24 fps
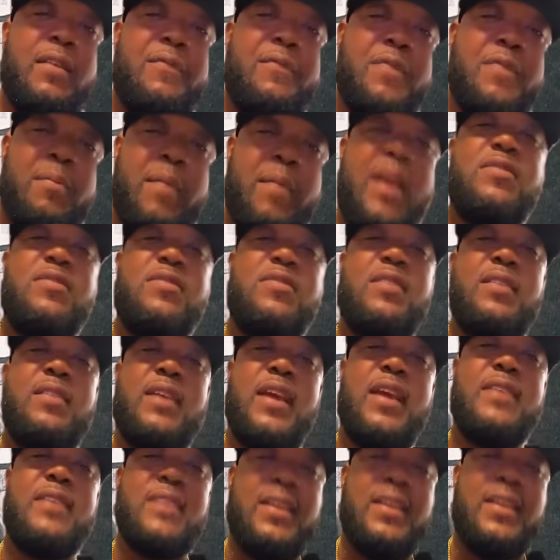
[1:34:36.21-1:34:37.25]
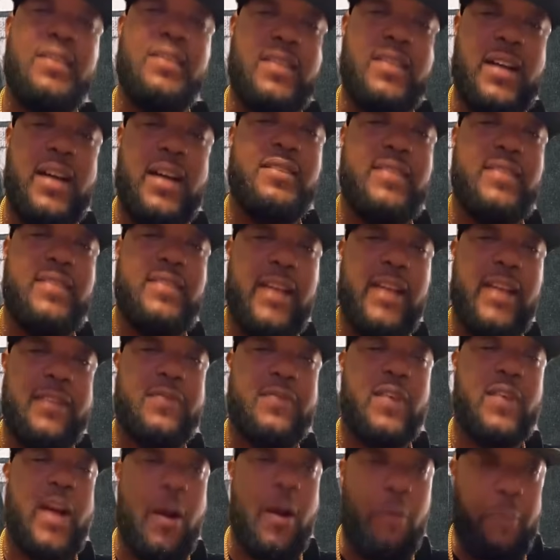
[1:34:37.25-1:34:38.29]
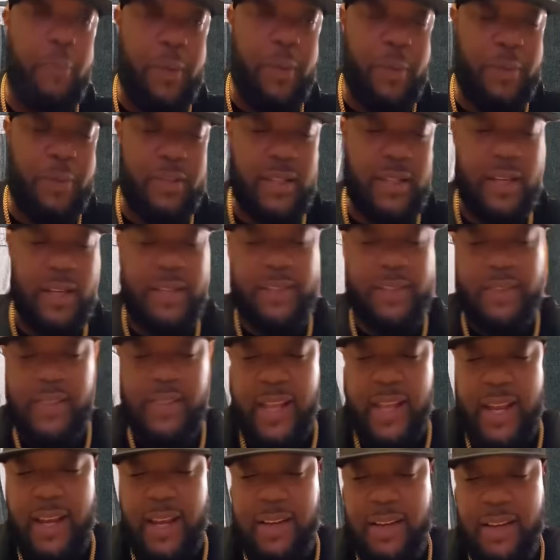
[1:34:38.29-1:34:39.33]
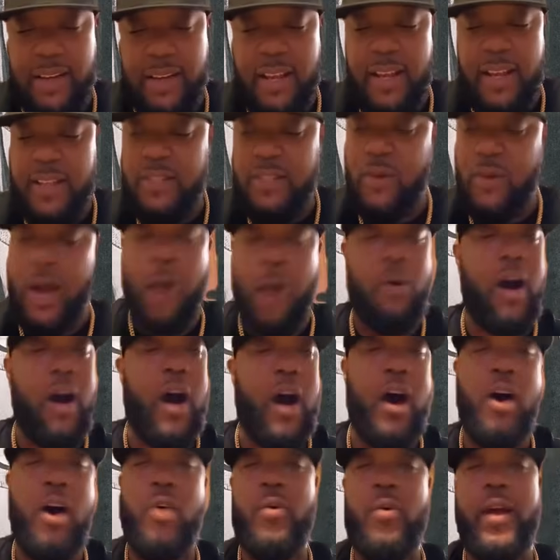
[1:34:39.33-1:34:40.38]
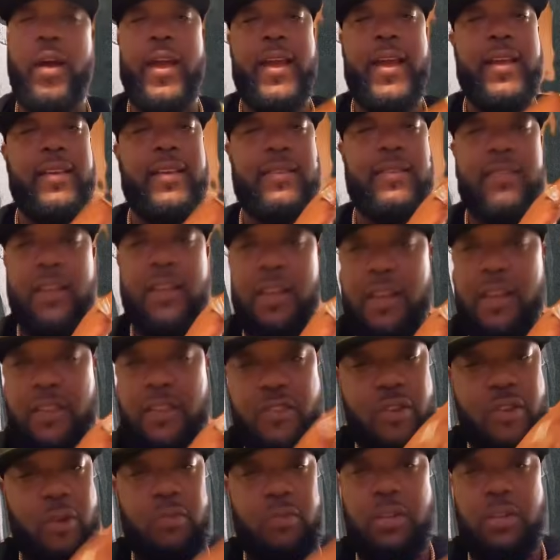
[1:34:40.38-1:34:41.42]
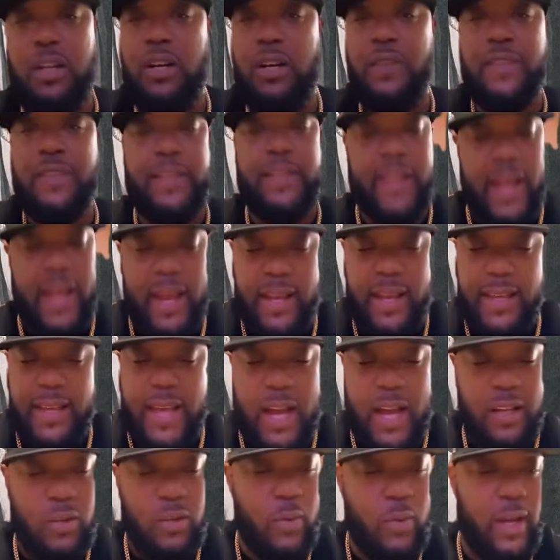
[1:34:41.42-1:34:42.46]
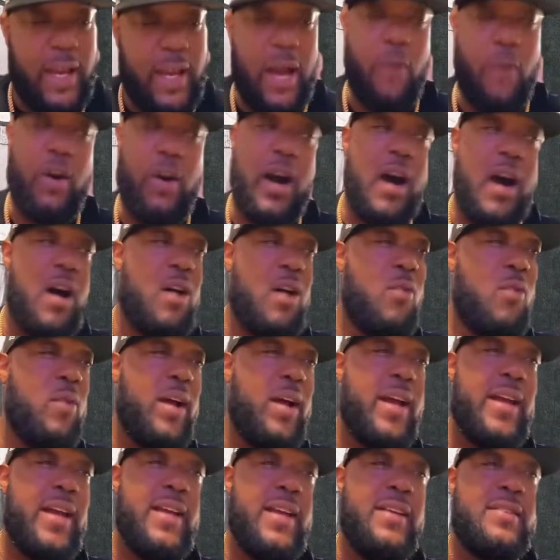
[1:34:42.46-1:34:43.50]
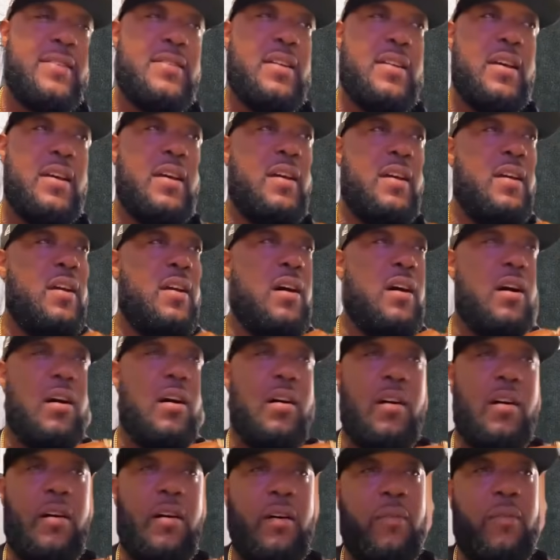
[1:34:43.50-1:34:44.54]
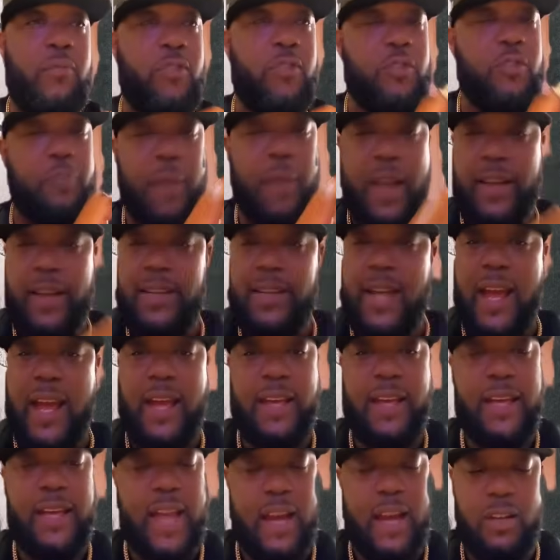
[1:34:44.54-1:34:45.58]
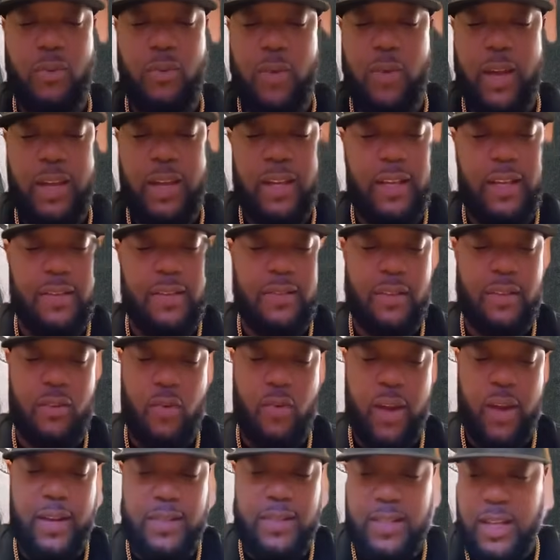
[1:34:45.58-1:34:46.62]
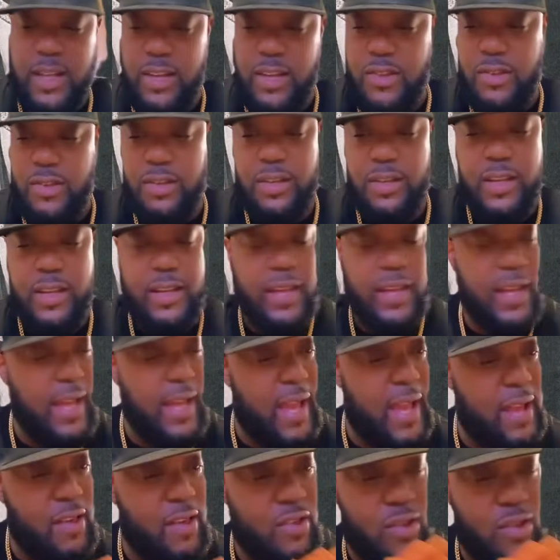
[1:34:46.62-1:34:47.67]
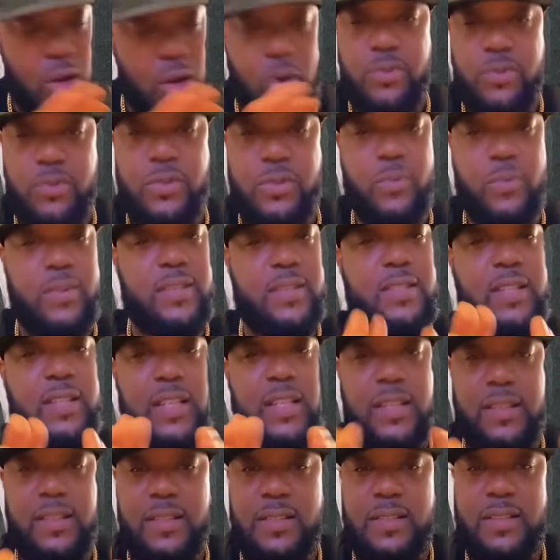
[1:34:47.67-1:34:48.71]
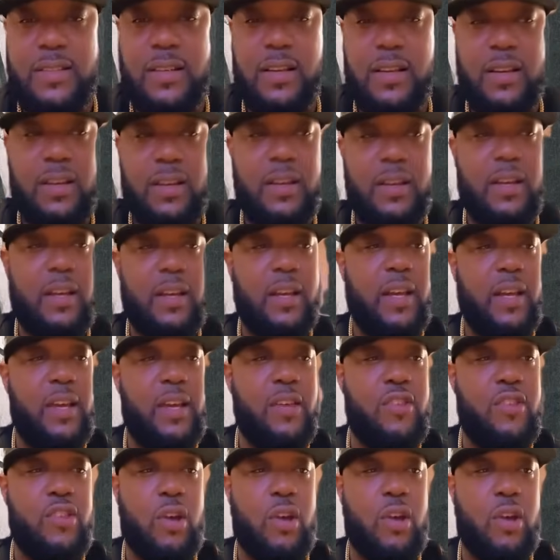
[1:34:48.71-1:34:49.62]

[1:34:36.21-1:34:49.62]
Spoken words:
information as in context for our people to understand it. So I will always show love to Dane Calloway. I will always respect Dane Calloway. He's a great teacher. He shows the receipts. He